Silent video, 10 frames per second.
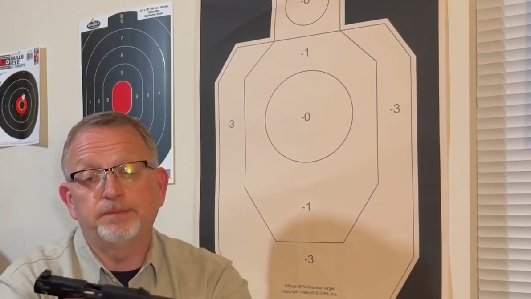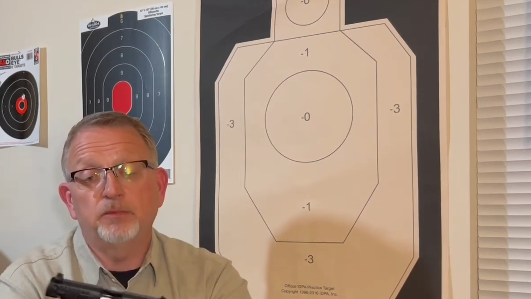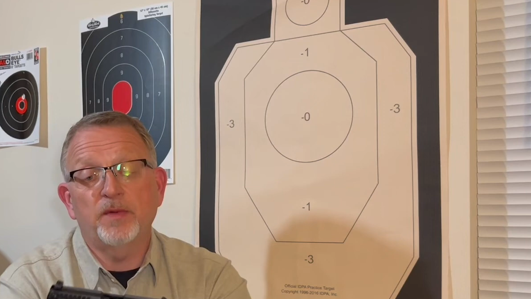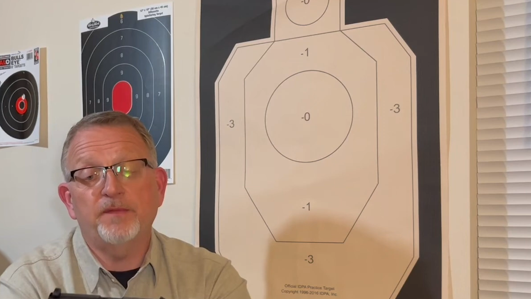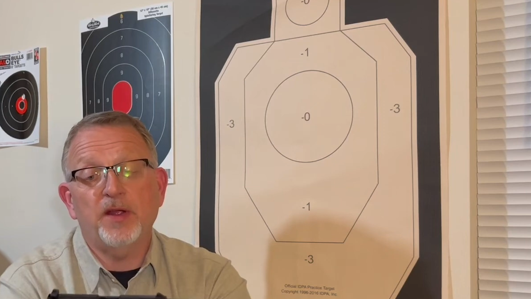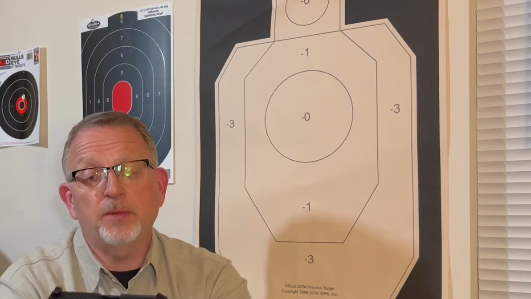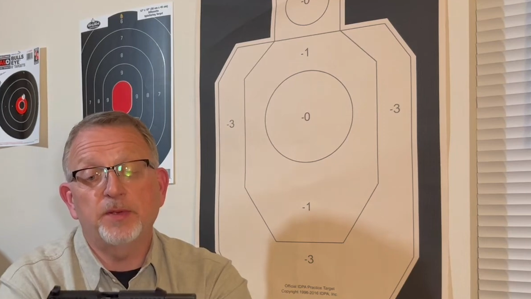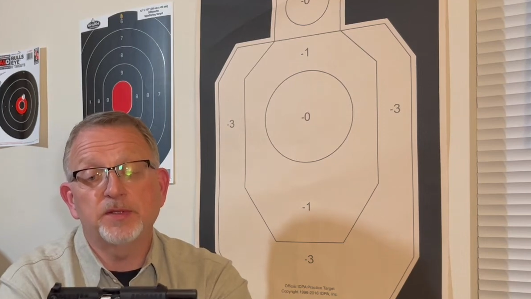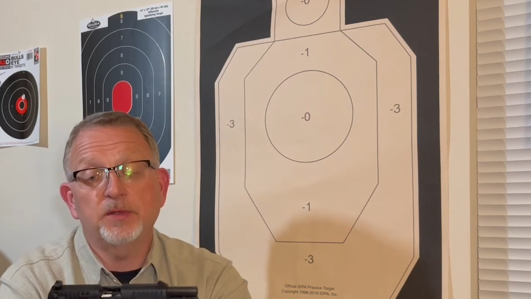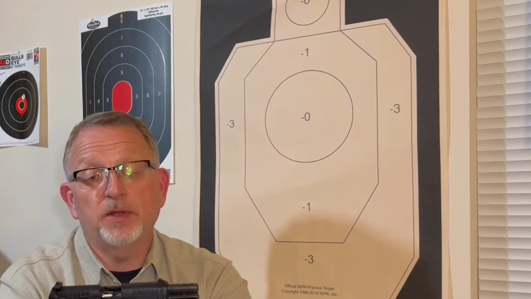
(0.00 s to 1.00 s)
rimfire
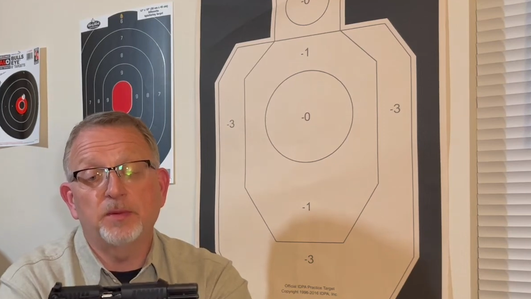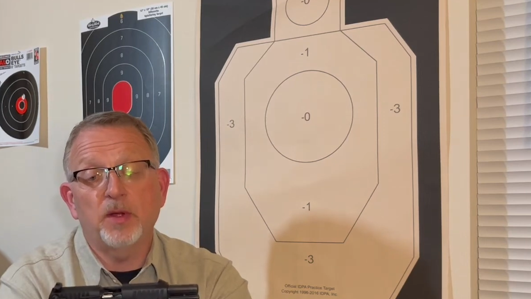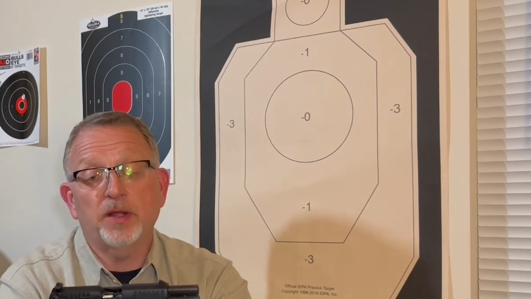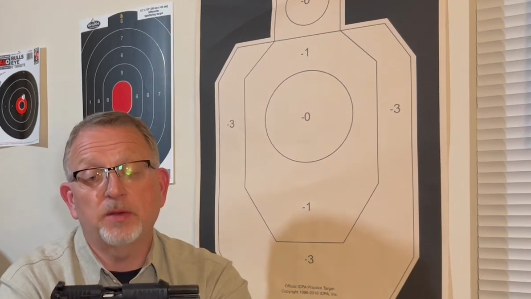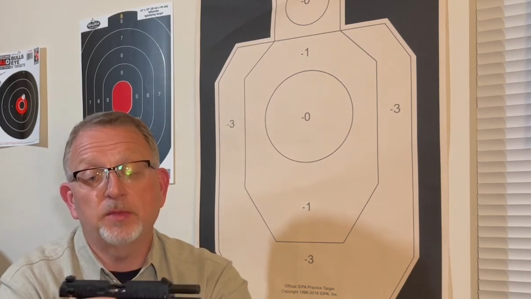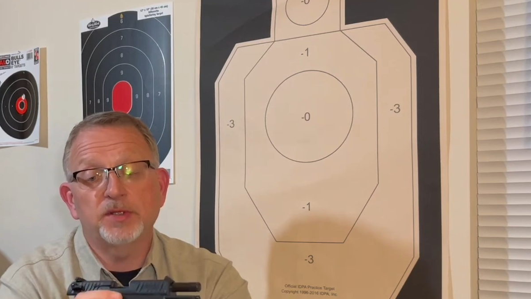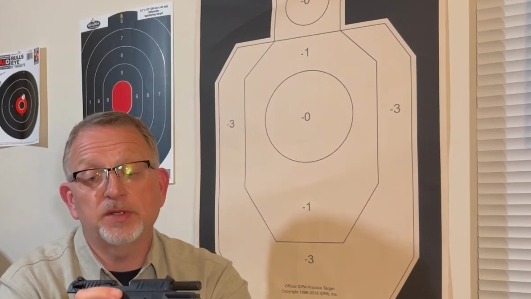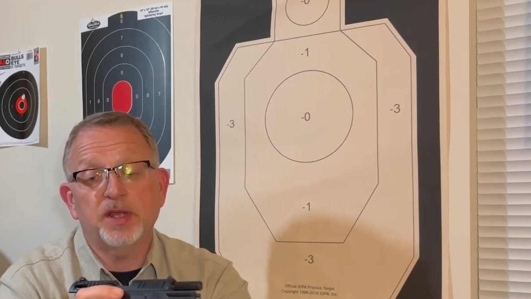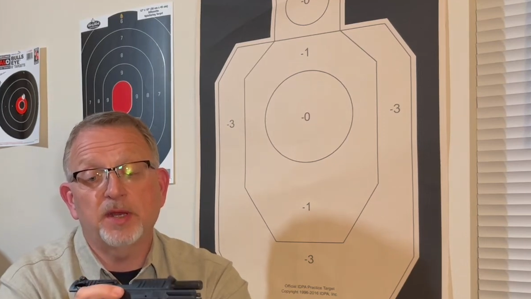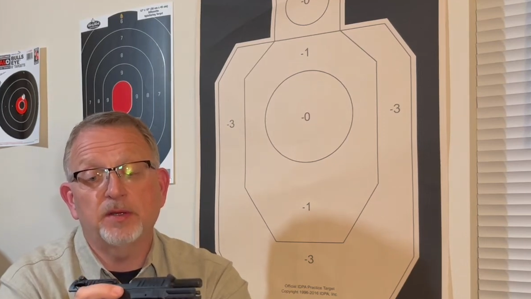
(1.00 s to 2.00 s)
pistol on the market, which
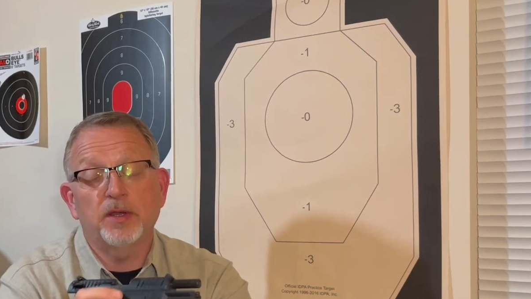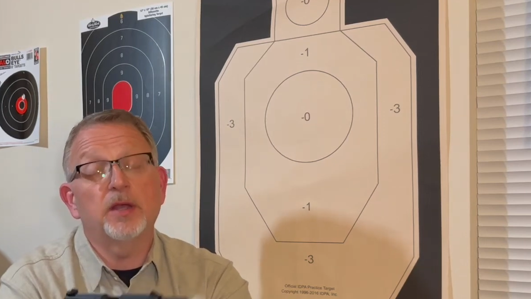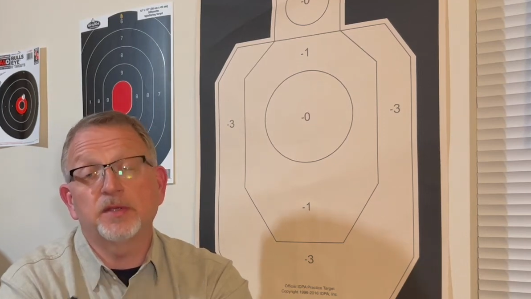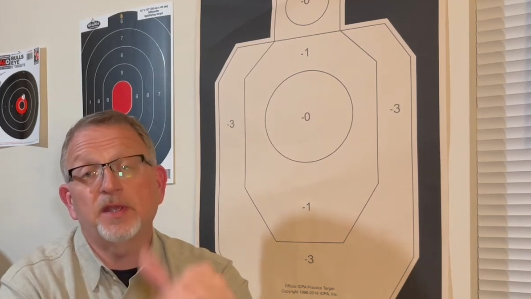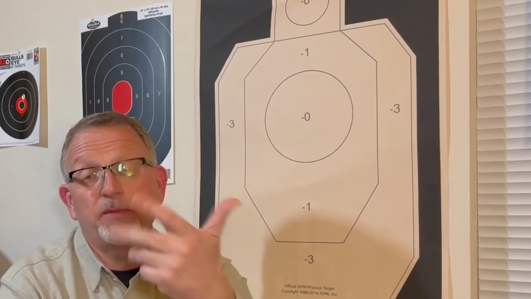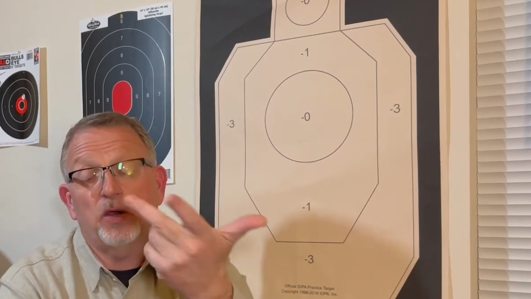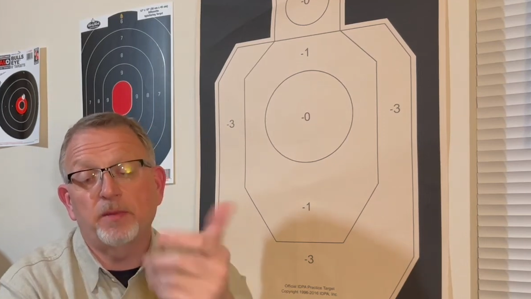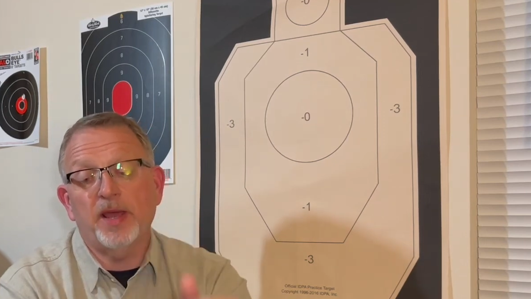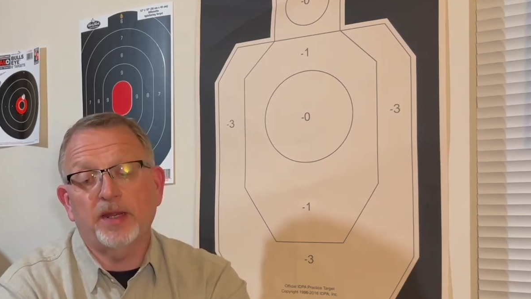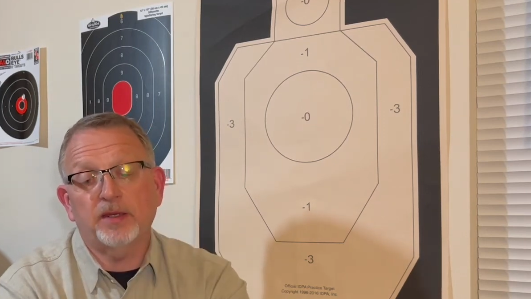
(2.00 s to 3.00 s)
is kind of
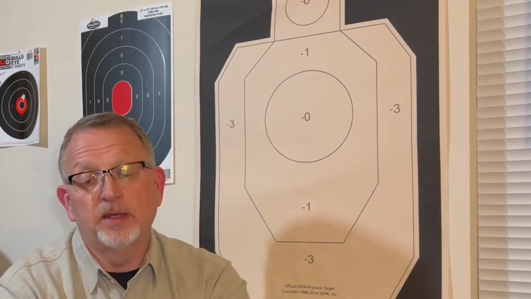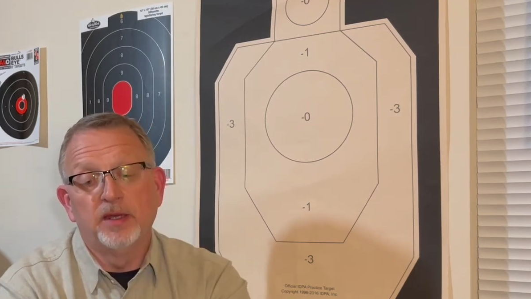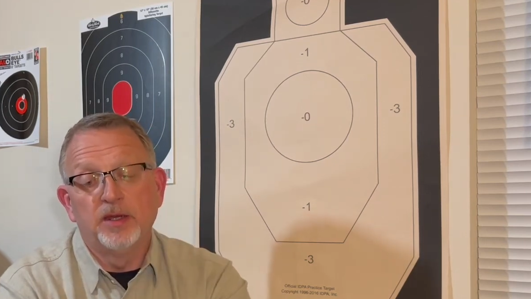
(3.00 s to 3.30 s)
semi-automatic